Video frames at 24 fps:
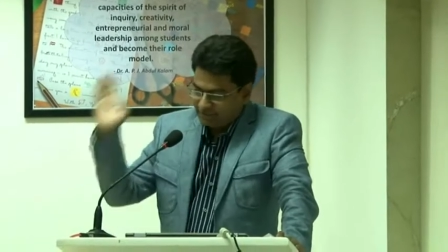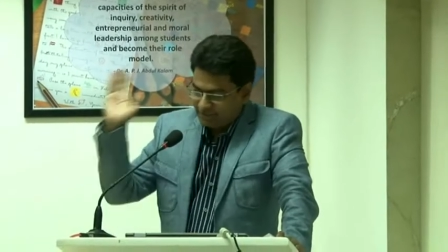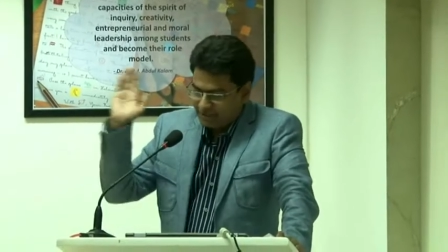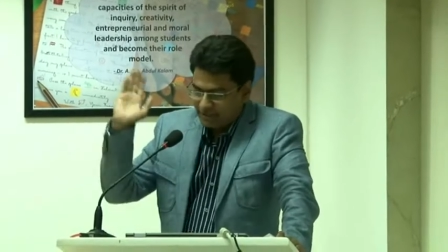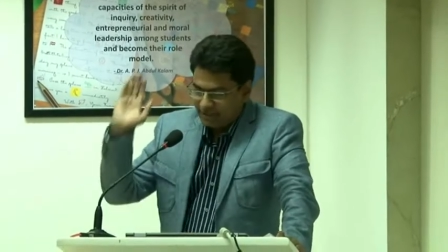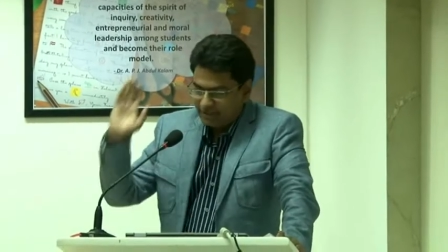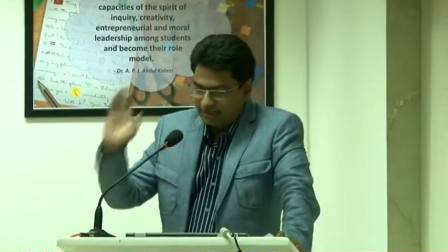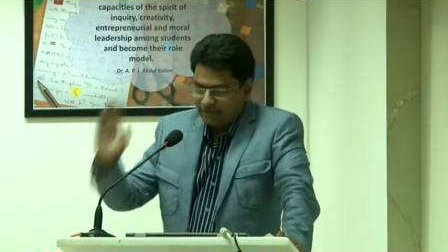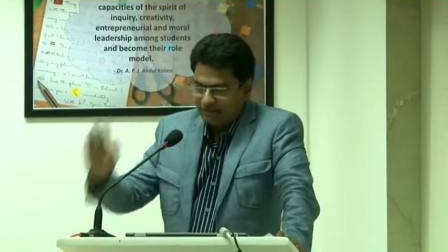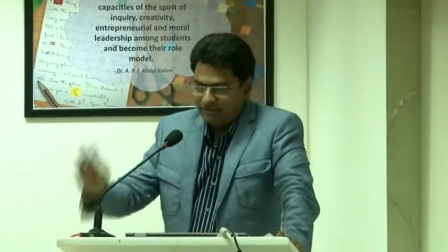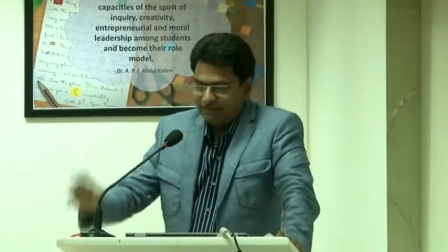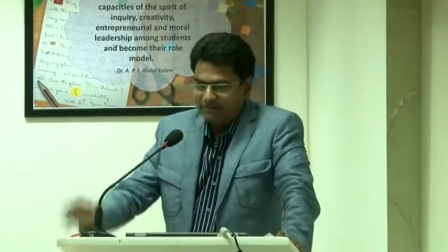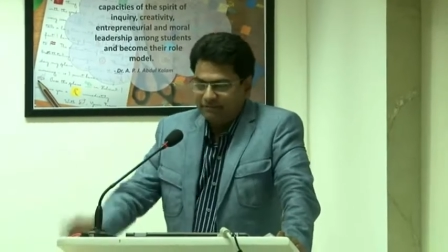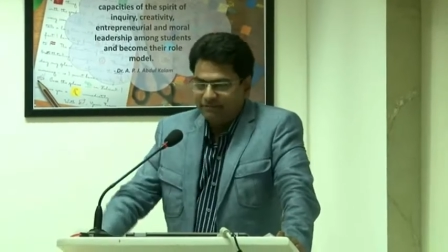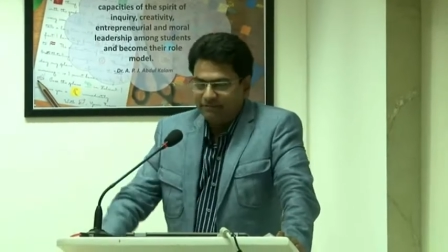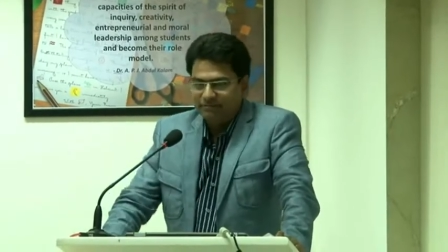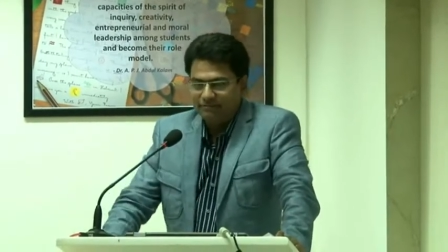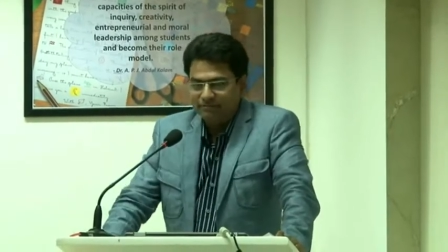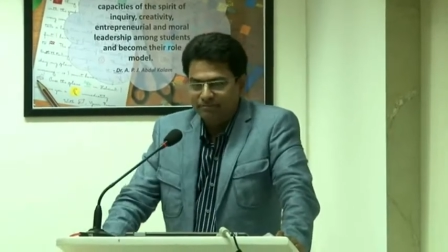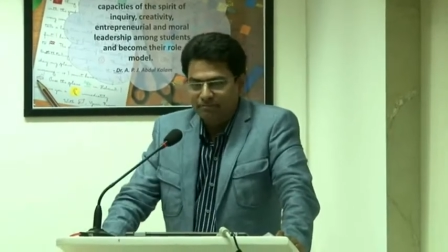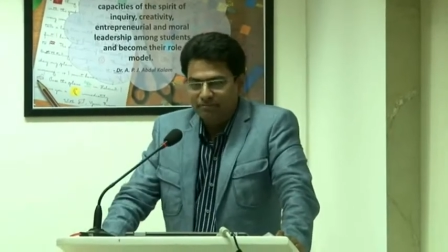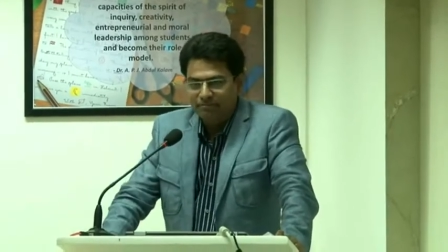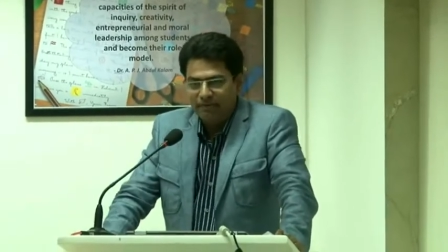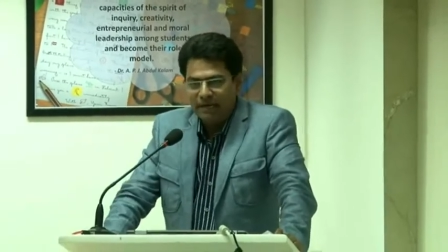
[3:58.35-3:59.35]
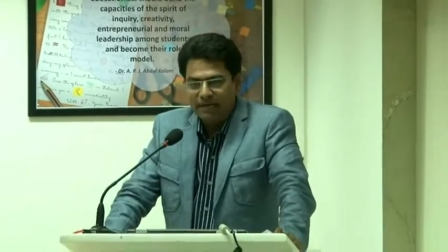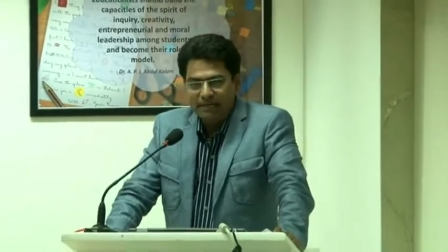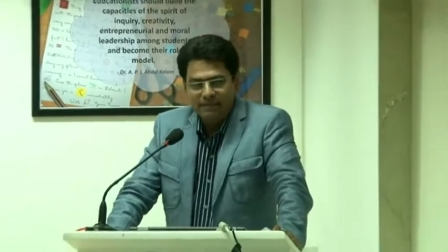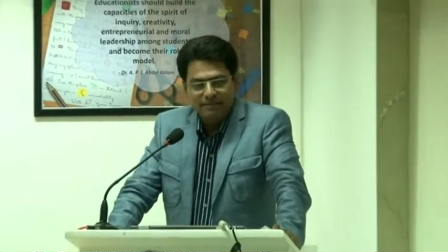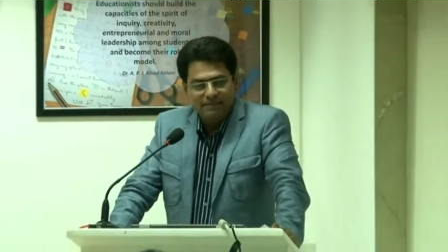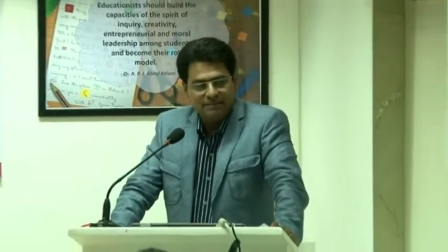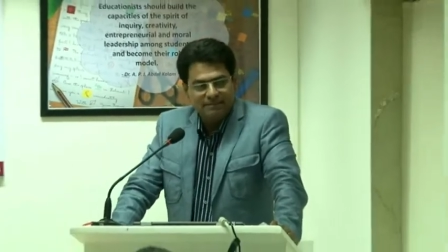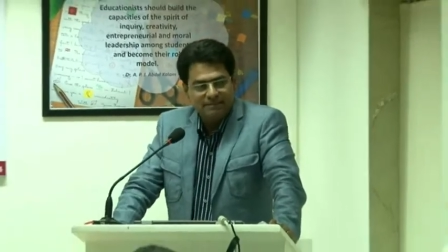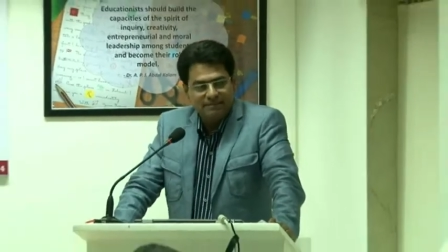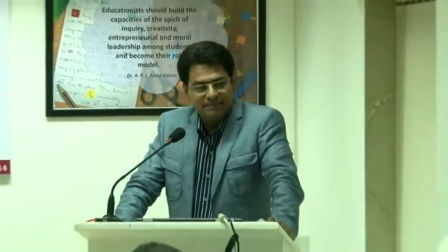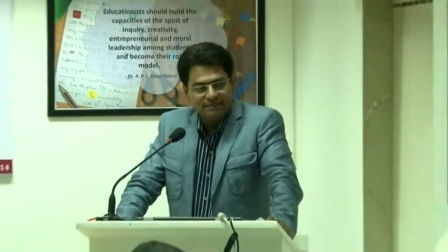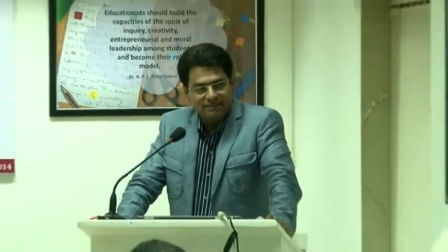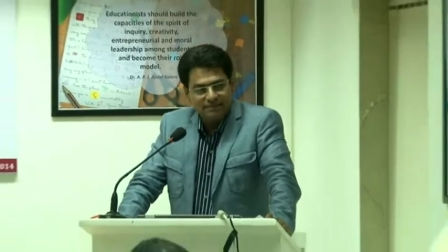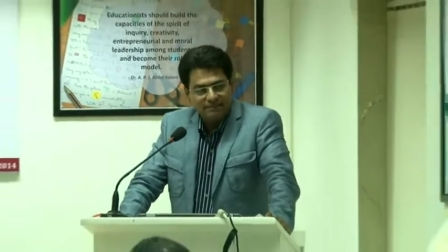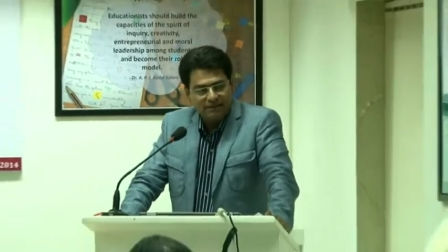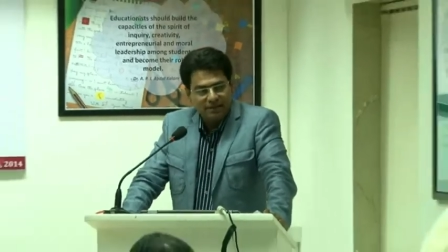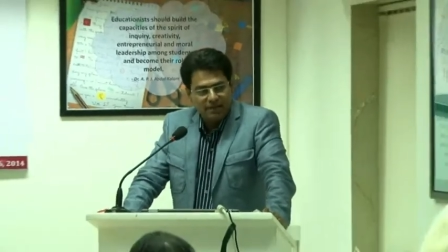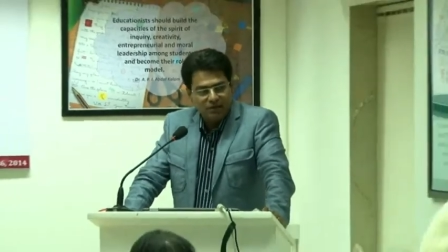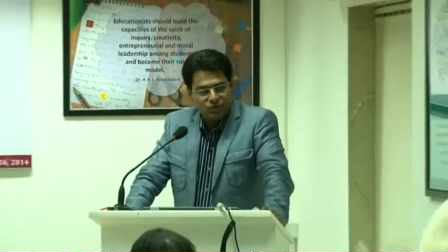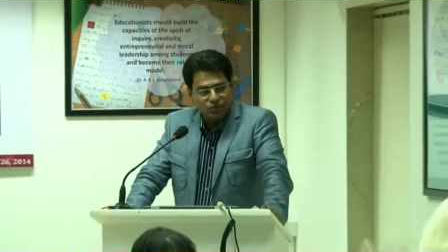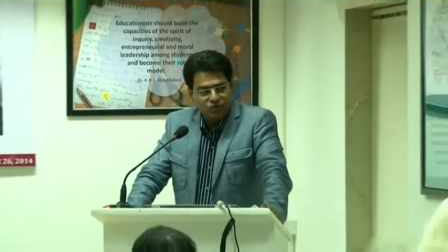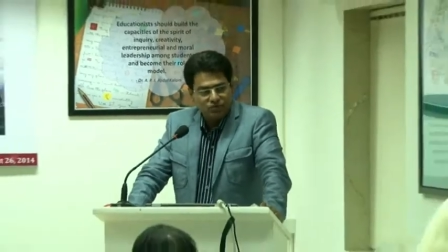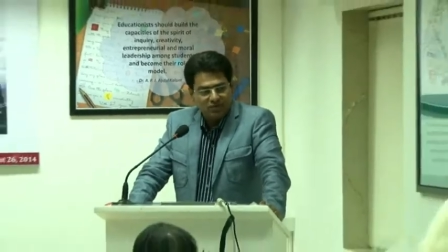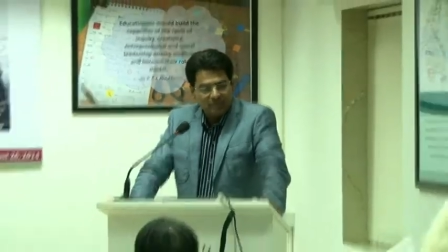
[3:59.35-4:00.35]
uh, miles
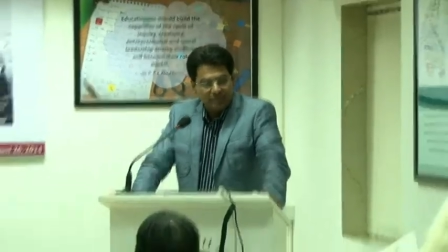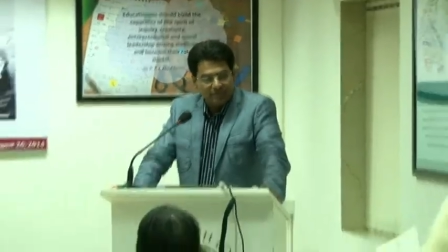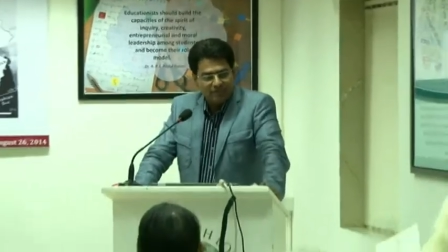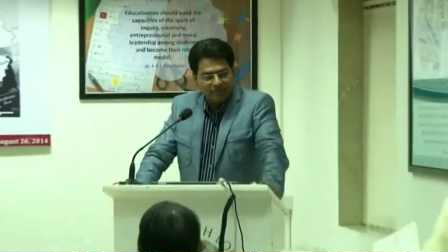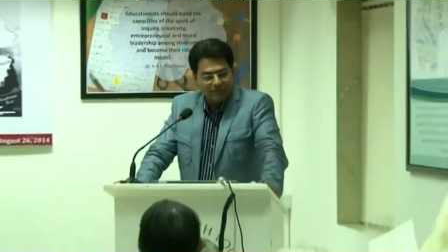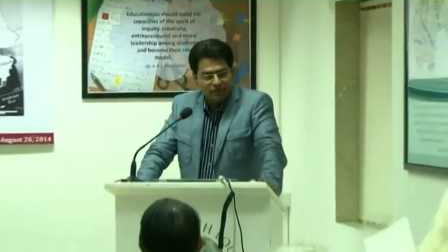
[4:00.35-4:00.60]
outside